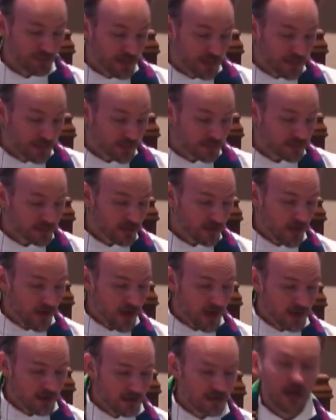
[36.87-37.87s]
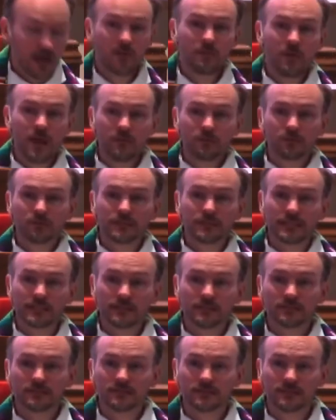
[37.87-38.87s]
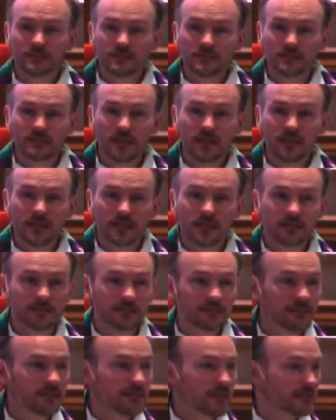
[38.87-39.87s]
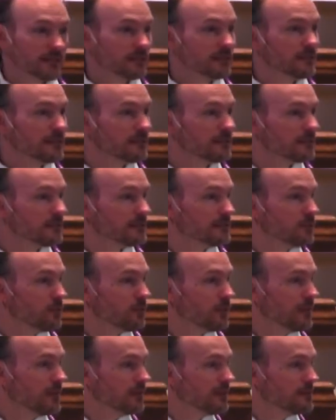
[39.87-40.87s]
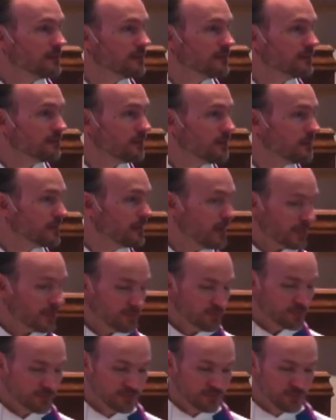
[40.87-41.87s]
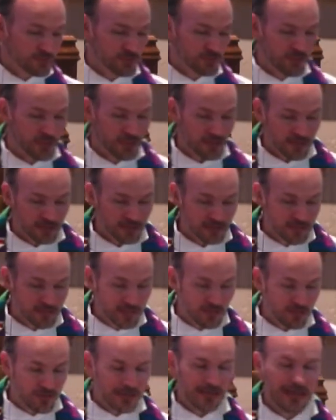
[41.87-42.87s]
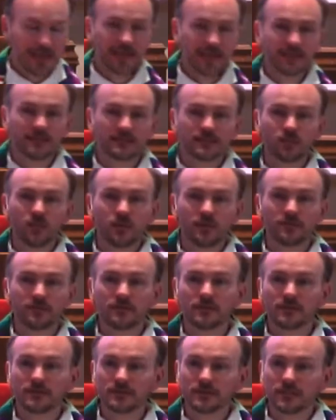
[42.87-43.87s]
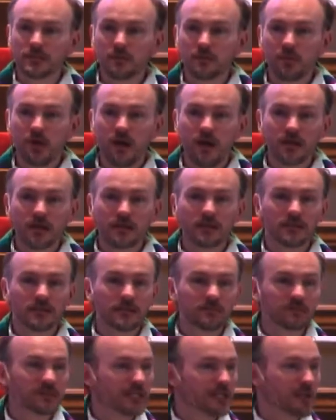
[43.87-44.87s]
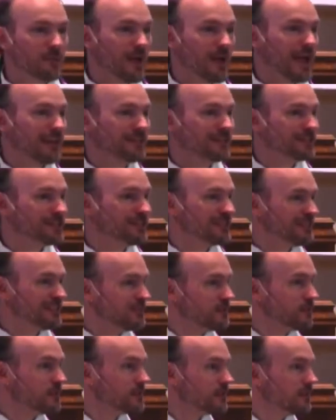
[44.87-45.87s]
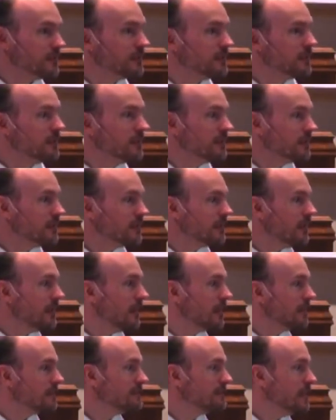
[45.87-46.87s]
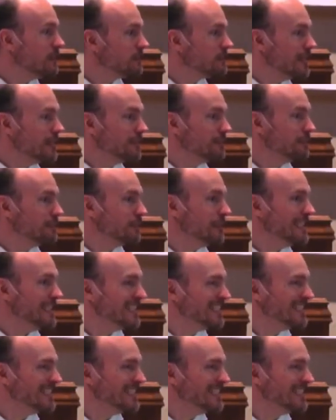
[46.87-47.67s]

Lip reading: So our Bible reading, the assigned lesson this morning, comes from the Gospel of Luke. Near the end, it's one of those apocalyptic passages which are sound kind of freaky,